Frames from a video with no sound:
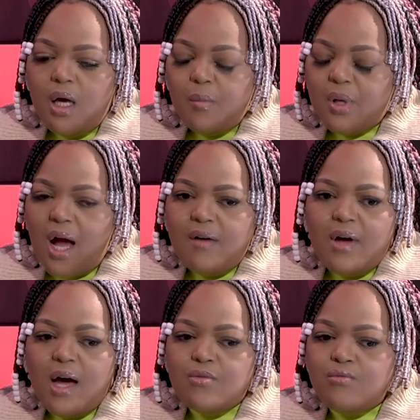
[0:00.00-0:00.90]
But I've
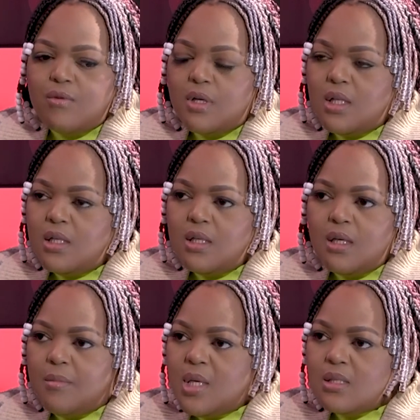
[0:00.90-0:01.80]
had really
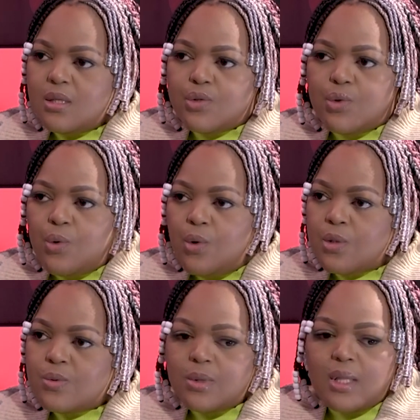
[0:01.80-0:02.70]
amazing
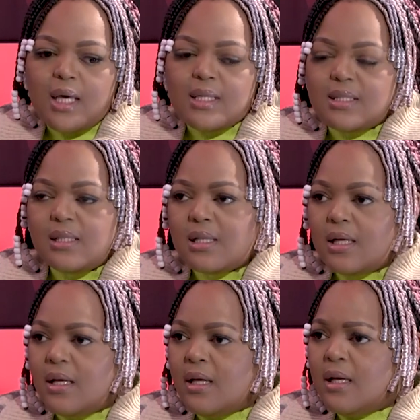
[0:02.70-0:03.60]
talks with like
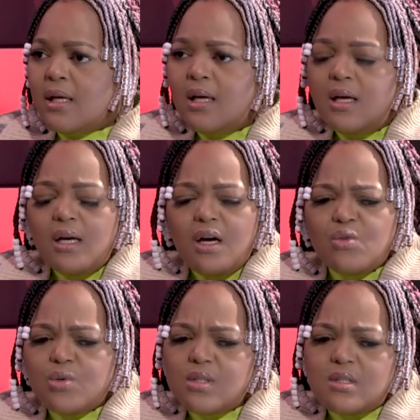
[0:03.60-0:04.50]
Zintle and
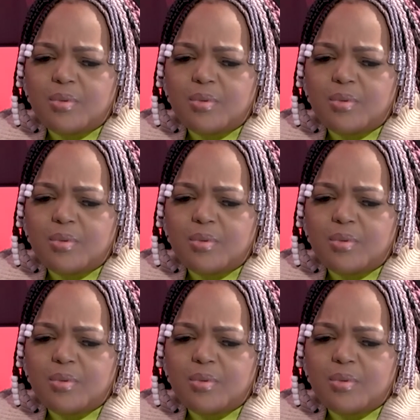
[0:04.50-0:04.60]
all sorts of